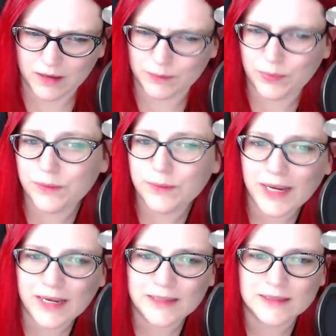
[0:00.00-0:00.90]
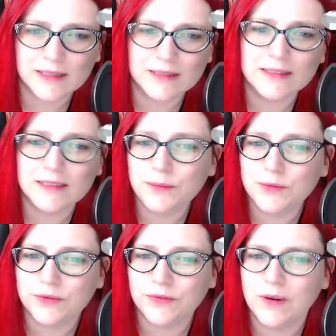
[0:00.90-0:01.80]
the poor ratings seem
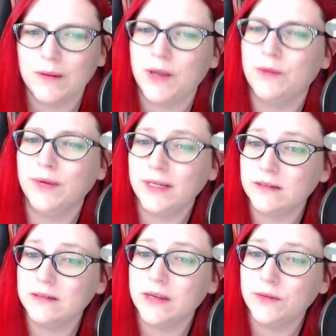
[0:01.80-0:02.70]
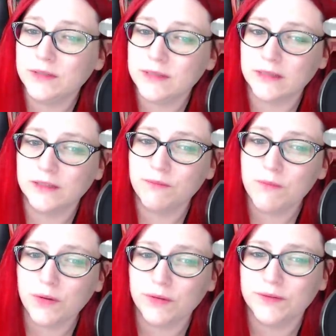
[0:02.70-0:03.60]
driven by racist and or sexist
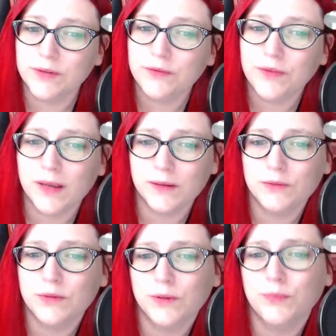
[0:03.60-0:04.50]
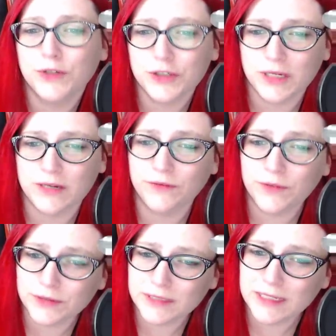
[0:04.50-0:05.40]
motives who fans who don't appreciate
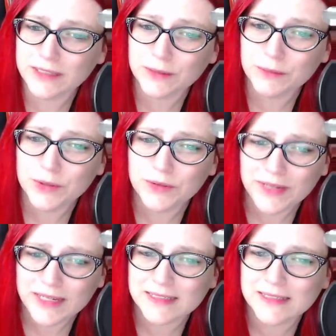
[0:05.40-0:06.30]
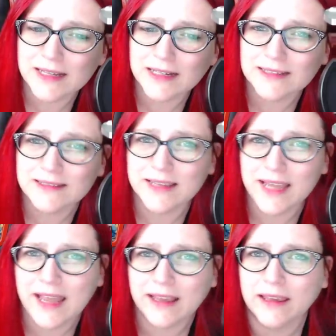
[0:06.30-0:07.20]
diversity in their movies suck a
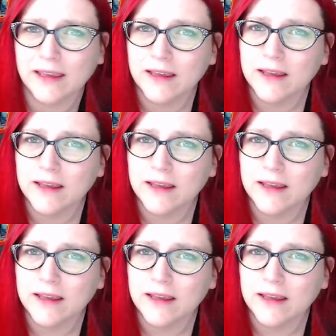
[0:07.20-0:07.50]
dick.